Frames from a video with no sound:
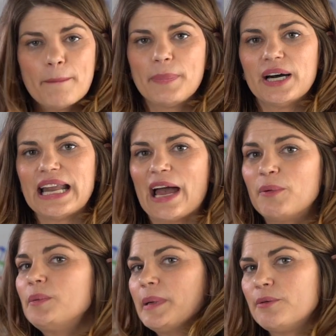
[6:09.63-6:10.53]
But I
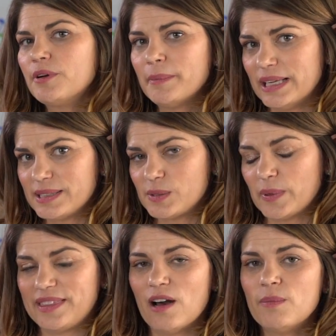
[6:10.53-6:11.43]
would be remiss
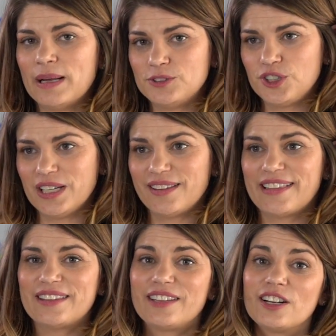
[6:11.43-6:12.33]
without mentioning
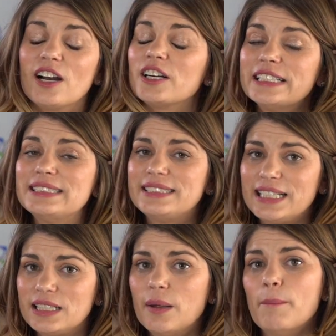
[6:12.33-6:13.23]
that there are
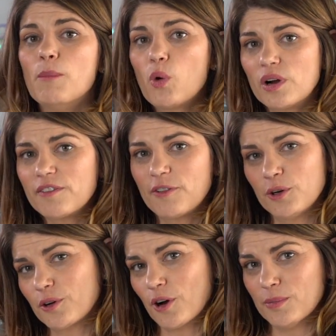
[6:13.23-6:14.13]
indeed more
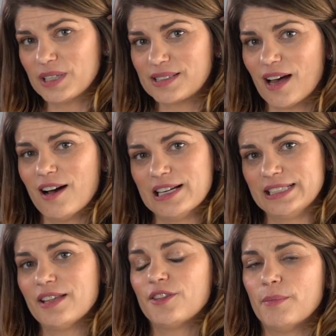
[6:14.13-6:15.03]
photochromics
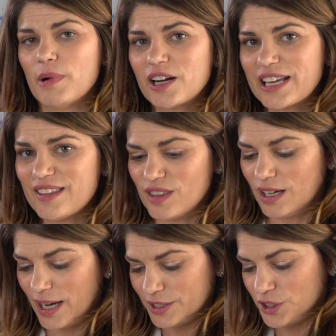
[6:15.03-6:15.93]
on the market
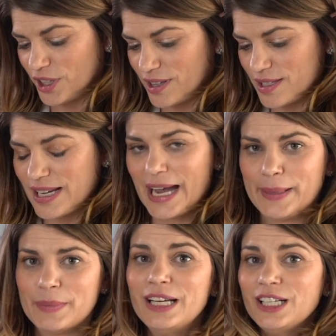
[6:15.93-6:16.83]
than I took the
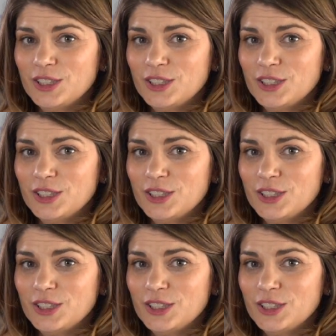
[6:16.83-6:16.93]
time